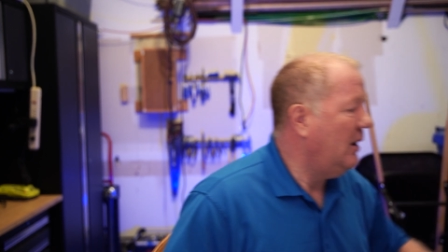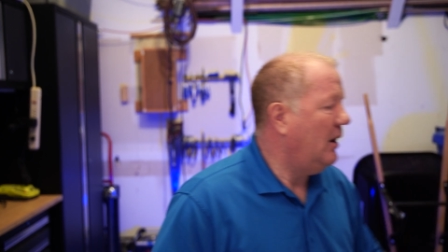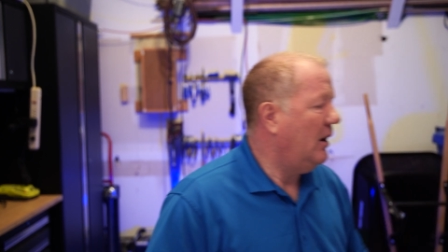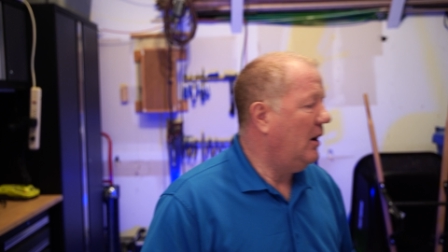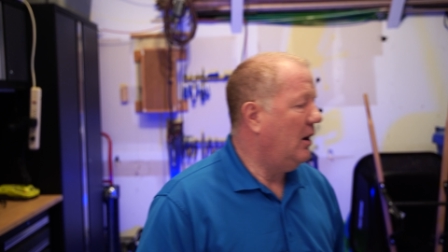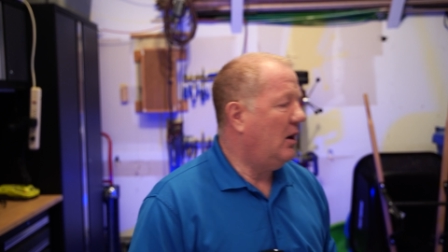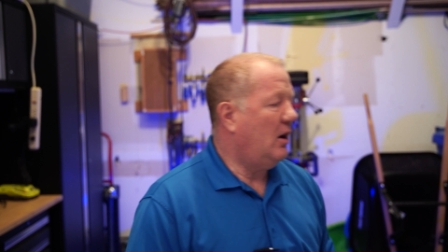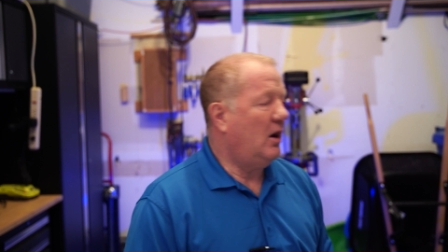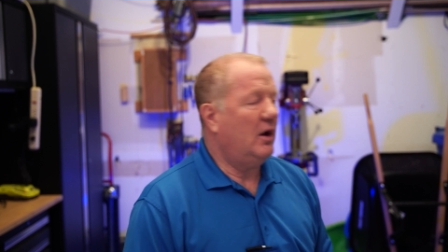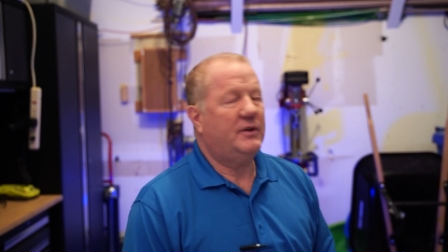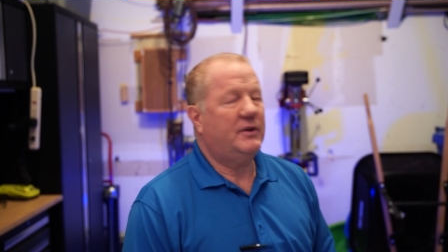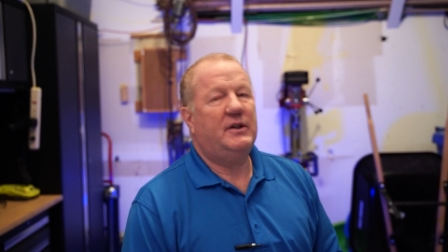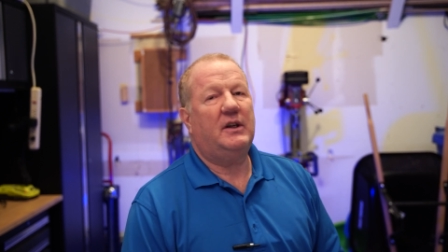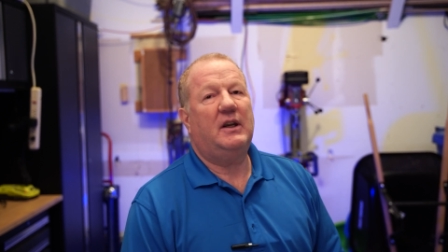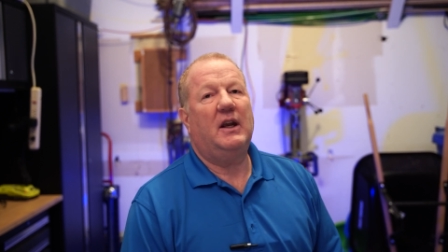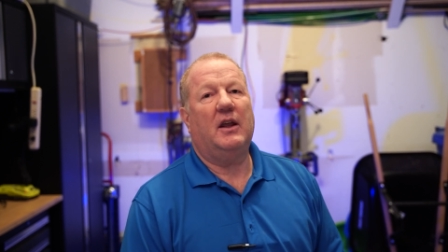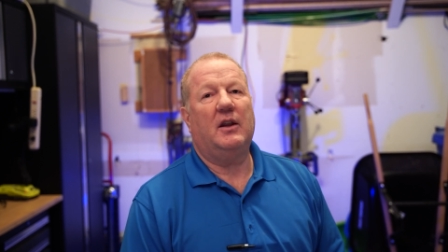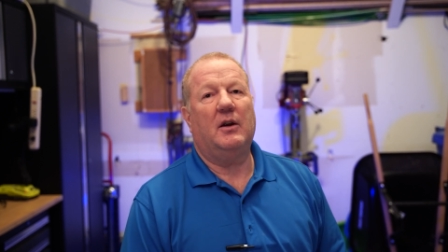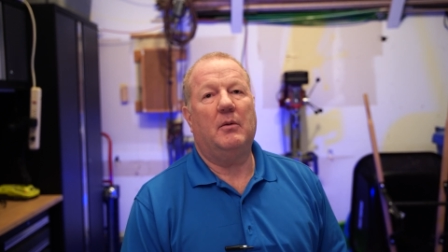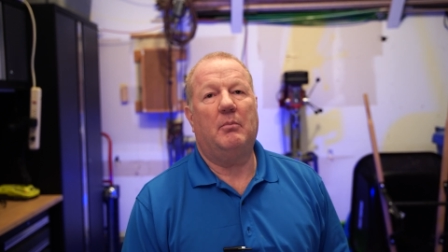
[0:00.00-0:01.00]

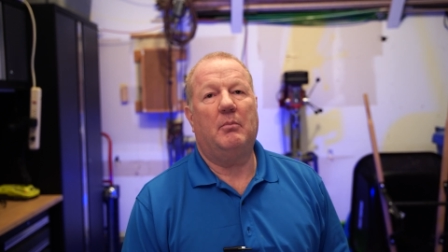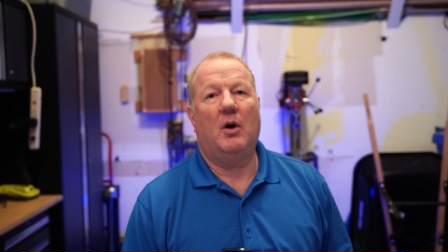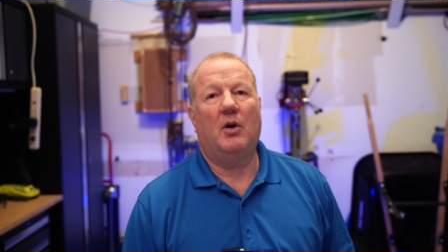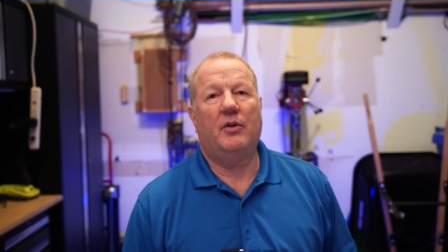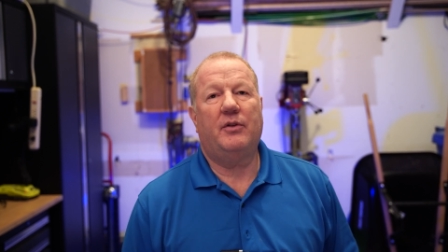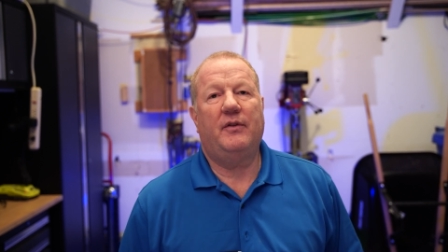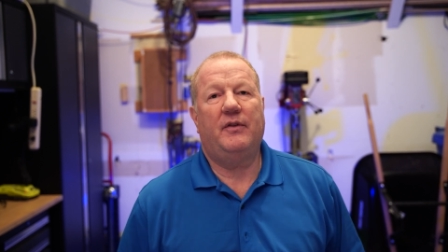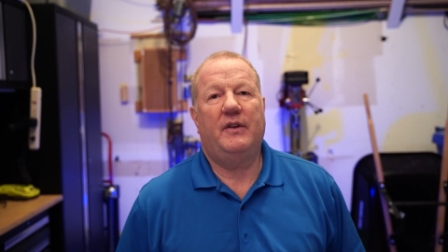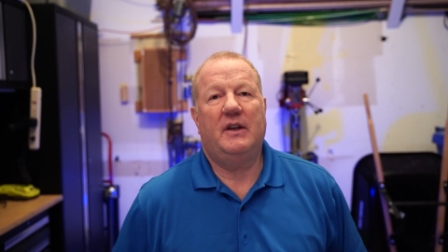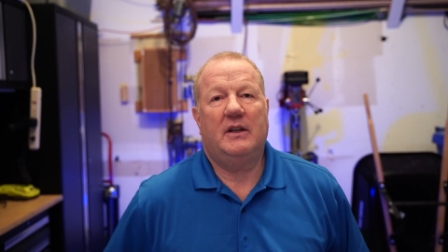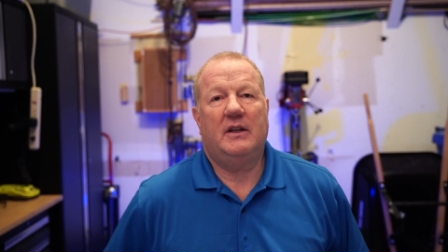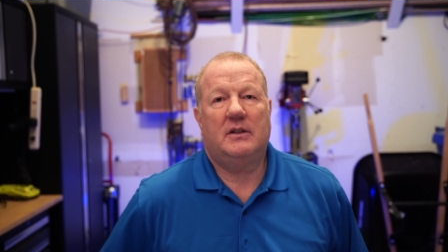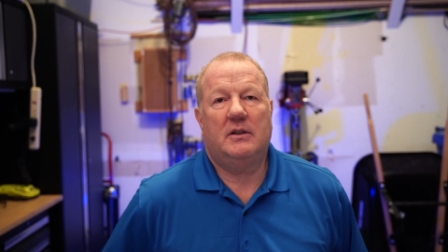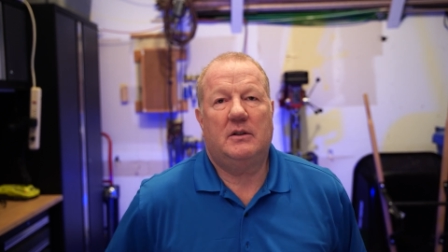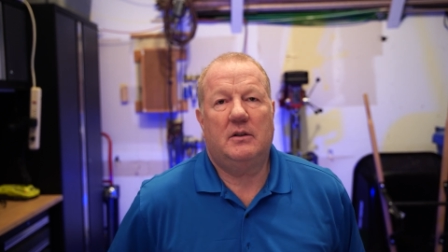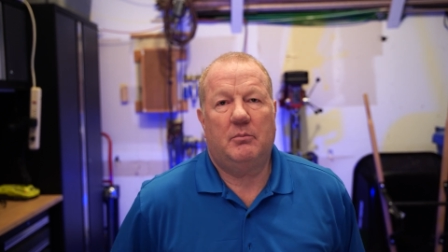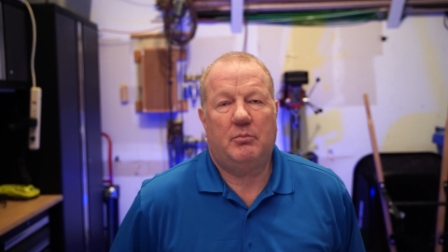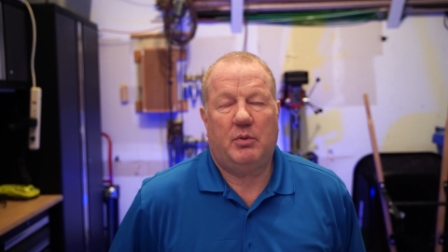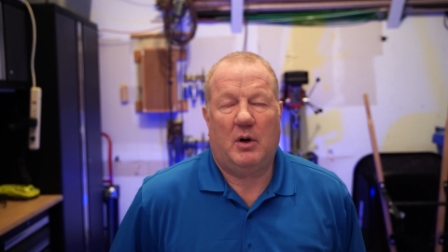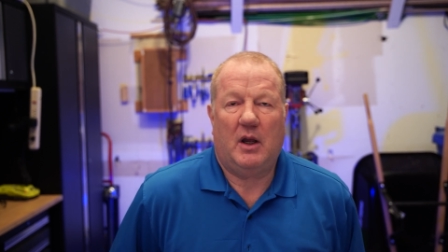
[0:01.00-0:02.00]
Altogether, both of
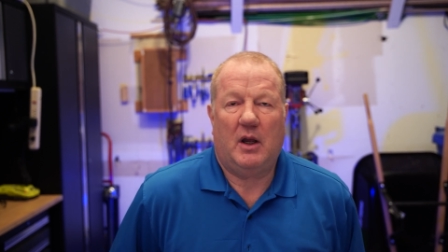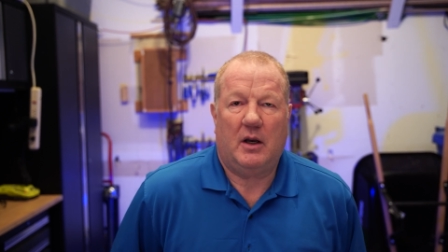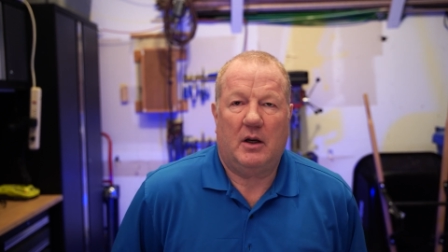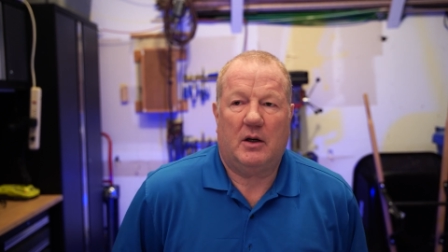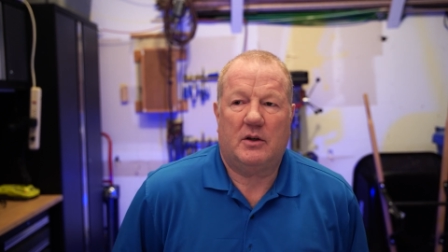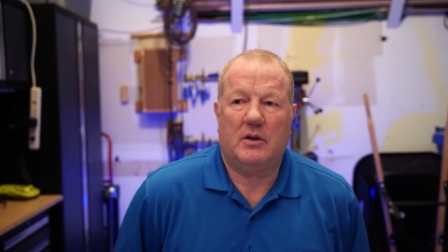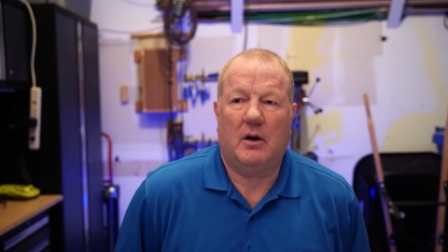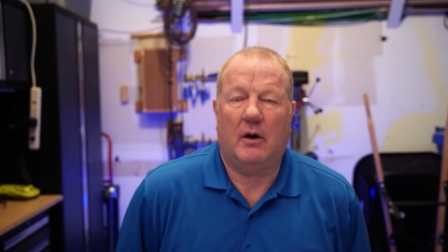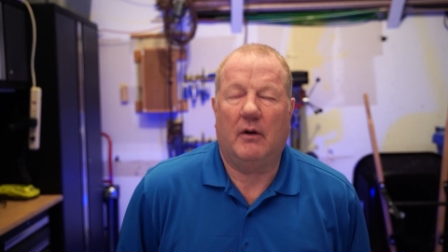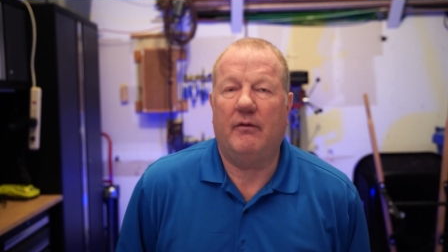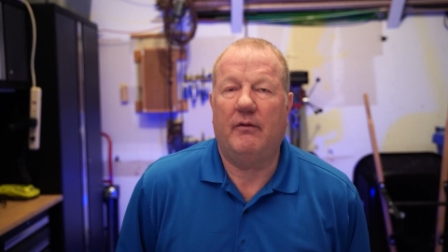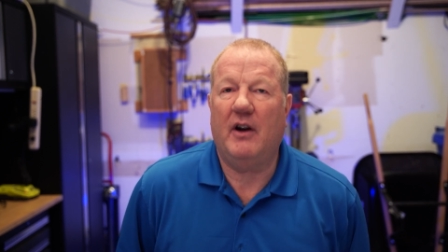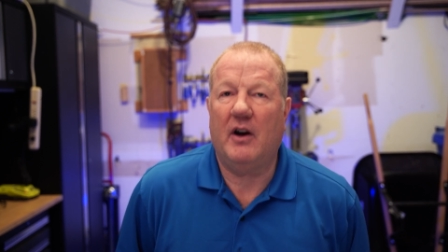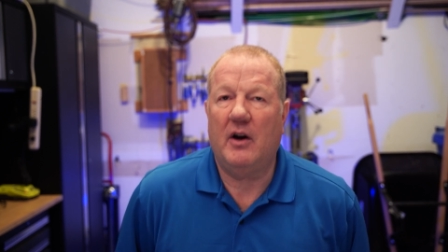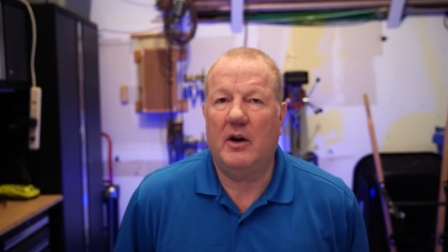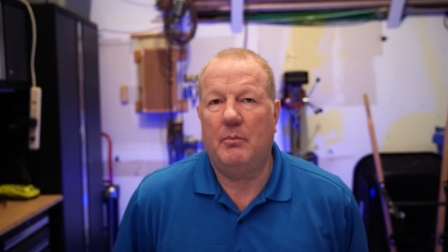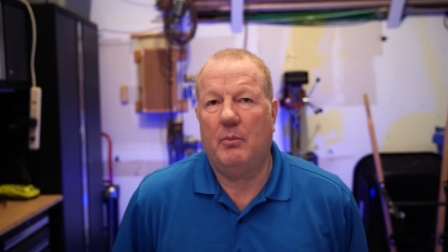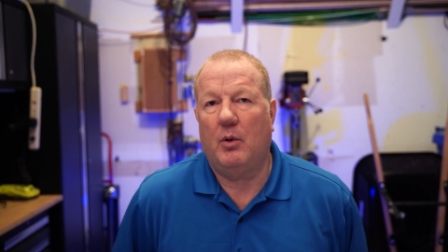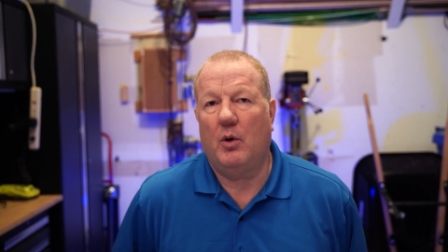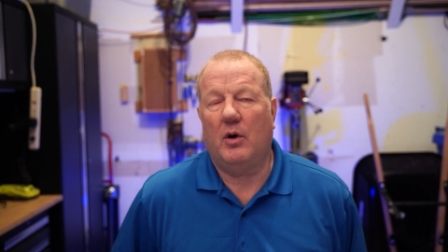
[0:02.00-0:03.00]
these products are
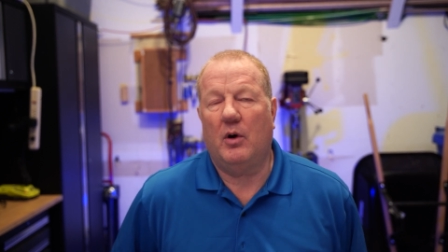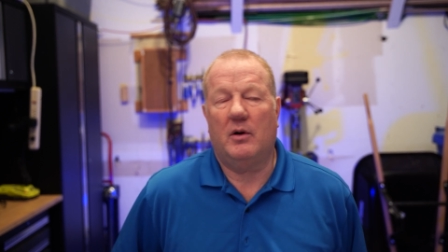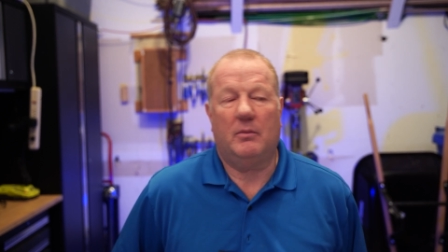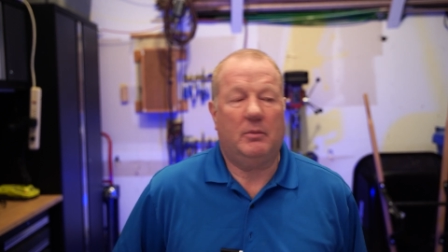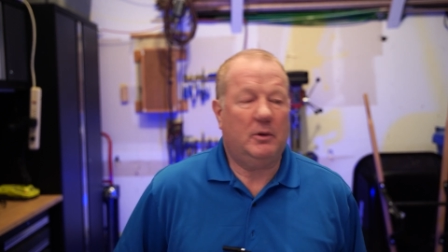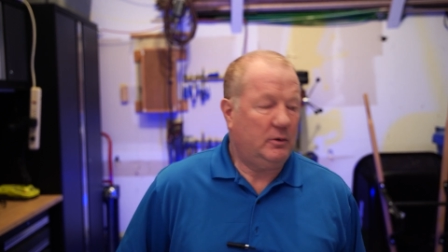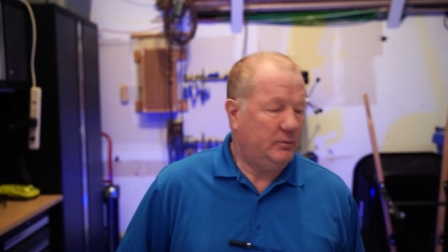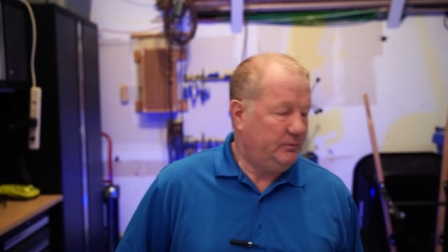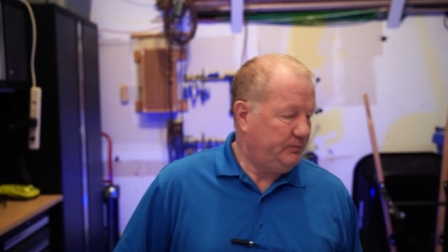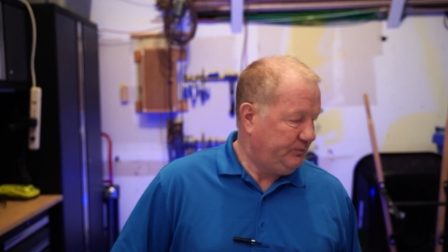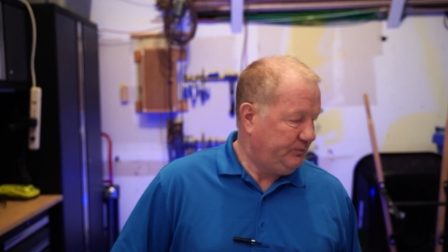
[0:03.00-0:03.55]
very portable.